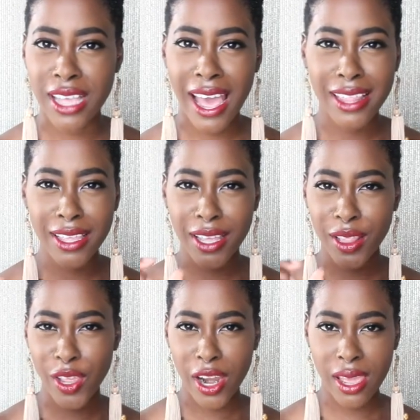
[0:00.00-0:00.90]
They had a
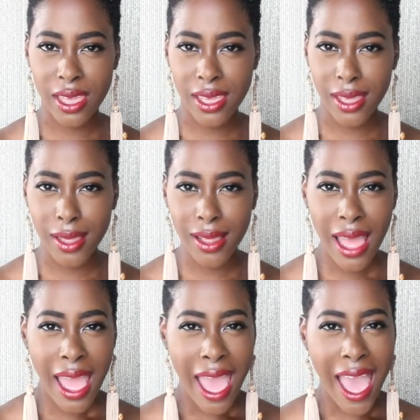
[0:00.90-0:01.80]
clear heel
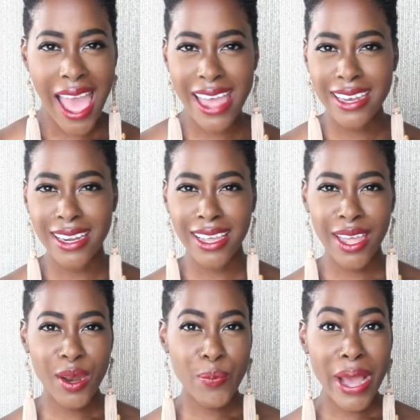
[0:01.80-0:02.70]
and they
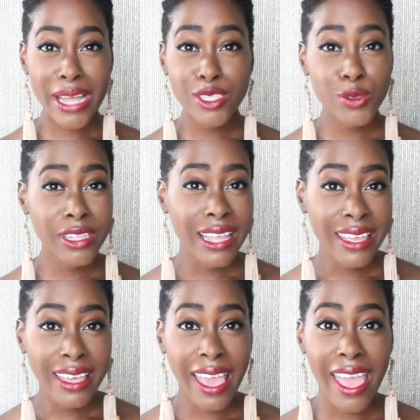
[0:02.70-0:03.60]
kind of match with
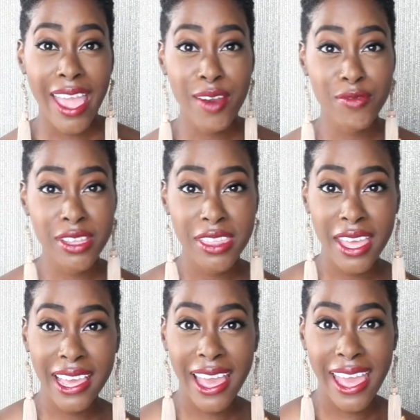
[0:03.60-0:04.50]
like
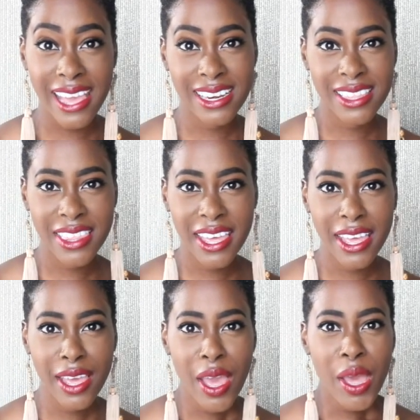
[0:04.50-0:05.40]
everything and anything.